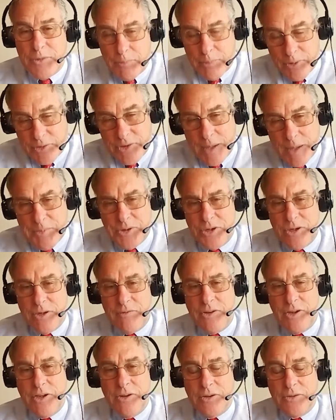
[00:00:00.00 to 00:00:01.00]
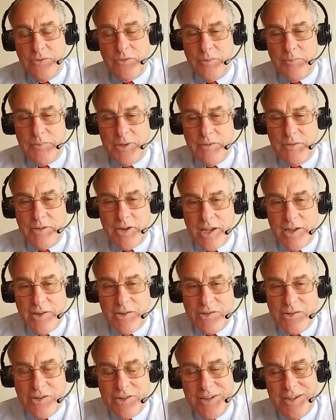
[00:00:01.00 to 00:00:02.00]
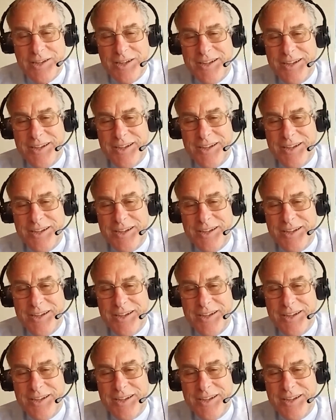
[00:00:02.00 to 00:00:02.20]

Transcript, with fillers: the perception of yield from dividends,